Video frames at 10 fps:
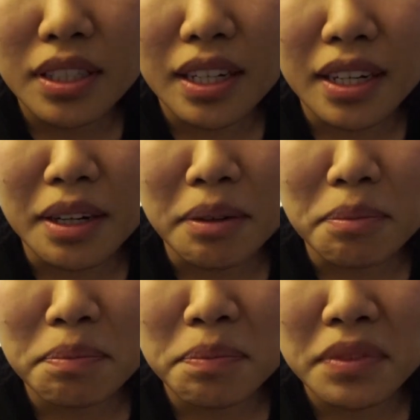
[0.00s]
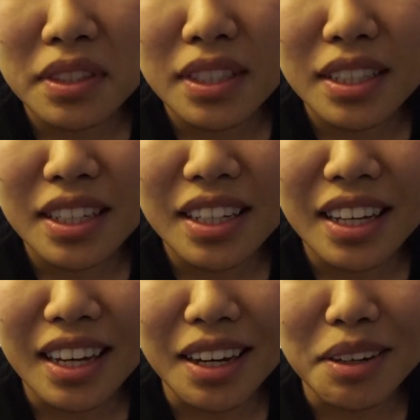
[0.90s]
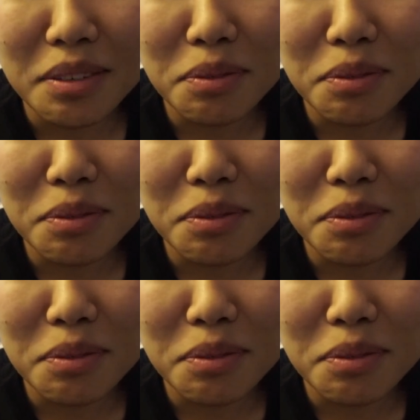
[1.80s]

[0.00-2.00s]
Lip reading: Yeah,